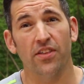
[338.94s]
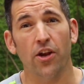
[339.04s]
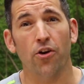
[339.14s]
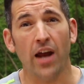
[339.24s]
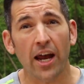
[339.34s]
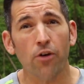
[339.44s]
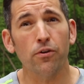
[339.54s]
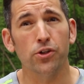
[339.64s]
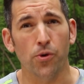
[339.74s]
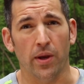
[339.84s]
that you're not
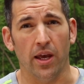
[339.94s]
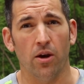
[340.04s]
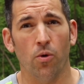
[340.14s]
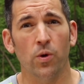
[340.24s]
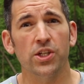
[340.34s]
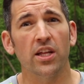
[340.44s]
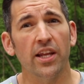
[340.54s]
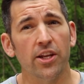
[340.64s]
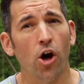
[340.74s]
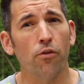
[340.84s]
overdoing it, which can
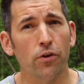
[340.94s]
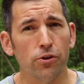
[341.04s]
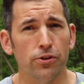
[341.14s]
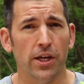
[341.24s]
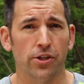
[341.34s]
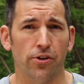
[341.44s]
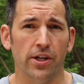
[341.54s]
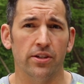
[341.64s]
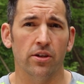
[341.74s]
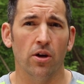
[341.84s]
lead to overuse
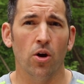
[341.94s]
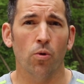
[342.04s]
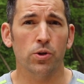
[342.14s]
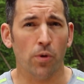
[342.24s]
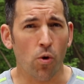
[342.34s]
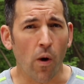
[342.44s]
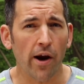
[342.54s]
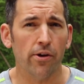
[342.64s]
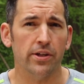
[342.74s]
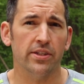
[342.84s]
injuries, which require
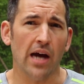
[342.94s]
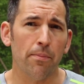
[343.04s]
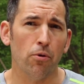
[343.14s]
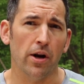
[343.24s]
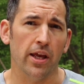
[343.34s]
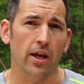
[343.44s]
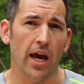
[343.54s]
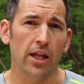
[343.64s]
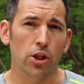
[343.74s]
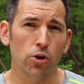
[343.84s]
you to stop running
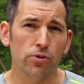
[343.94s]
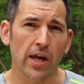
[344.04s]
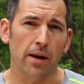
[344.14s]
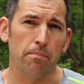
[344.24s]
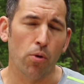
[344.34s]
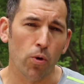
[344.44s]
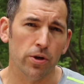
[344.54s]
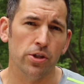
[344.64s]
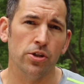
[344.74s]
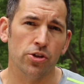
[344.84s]
and lose that
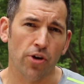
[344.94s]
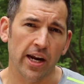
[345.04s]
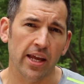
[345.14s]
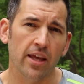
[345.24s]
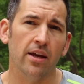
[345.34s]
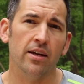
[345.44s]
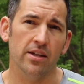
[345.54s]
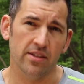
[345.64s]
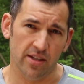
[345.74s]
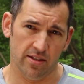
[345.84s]
important training
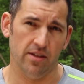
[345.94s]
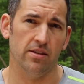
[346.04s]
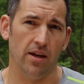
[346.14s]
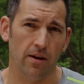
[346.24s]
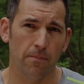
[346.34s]
consistency.